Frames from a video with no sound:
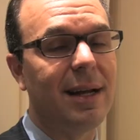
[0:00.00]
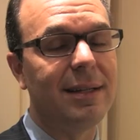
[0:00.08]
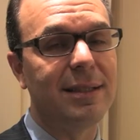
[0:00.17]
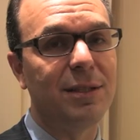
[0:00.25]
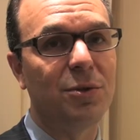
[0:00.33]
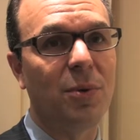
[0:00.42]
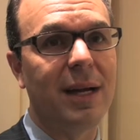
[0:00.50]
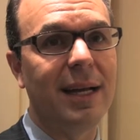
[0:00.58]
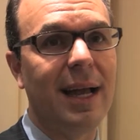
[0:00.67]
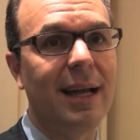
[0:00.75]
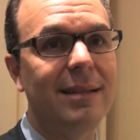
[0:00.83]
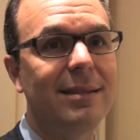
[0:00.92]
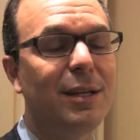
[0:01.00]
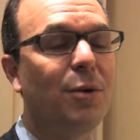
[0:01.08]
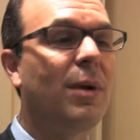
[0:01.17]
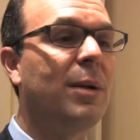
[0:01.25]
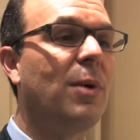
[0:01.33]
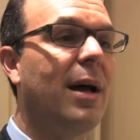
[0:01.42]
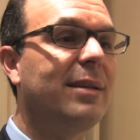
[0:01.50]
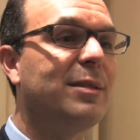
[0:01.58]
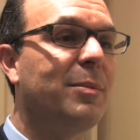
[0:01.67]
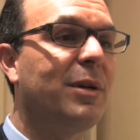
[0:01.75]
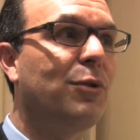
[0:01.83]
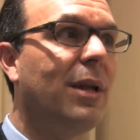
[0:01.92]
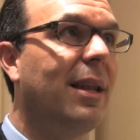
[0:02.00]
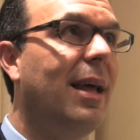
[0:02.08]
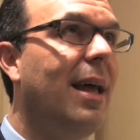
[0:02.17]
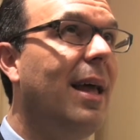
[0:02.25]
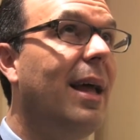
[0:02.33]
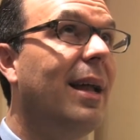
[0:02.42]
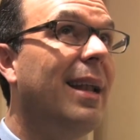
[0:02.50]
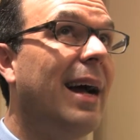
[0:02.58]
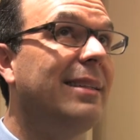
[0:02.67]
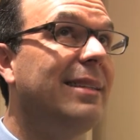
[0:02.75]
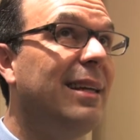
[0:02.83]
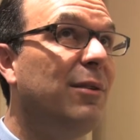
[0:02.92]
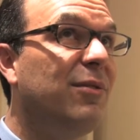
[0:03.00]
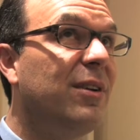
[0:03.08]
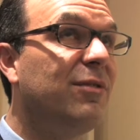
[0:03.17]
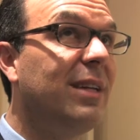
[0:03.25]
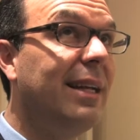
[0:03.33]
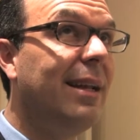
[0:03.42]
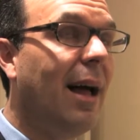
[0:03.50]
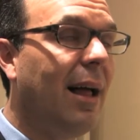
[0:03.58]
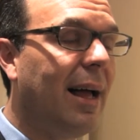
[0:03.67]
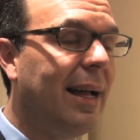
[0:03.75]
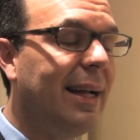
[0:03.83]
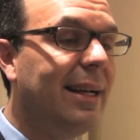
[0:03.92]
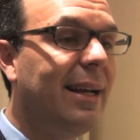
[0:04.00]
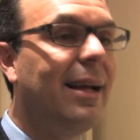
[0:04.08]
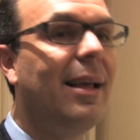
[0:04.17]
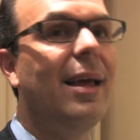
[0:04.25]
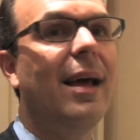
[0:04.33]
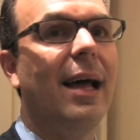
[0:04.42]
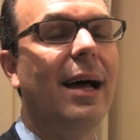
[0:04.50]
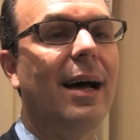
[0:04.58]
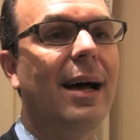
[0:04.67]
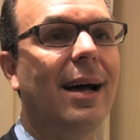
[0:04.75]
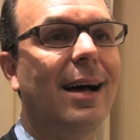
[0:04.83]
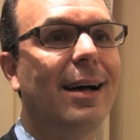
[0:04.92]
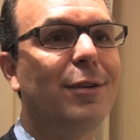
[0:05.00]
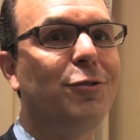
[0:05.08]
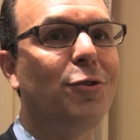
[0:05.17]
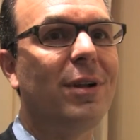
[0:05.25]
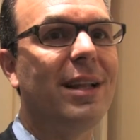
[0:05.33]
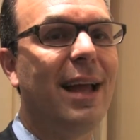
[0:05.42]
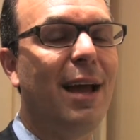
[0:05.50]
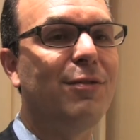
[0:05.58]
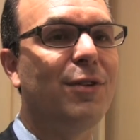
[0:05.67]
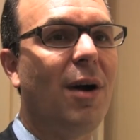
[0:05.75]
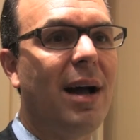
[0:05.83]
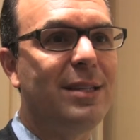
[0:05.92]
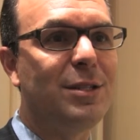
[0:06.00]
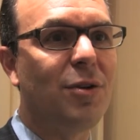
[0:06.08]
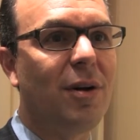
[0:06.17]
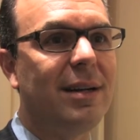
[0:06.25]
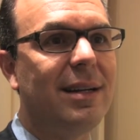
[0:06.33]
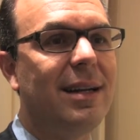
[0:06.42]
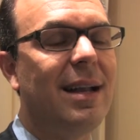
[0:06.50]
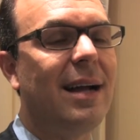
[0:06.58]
1928, did a Renoir exhibition in 1959. Uh, shortly after I started in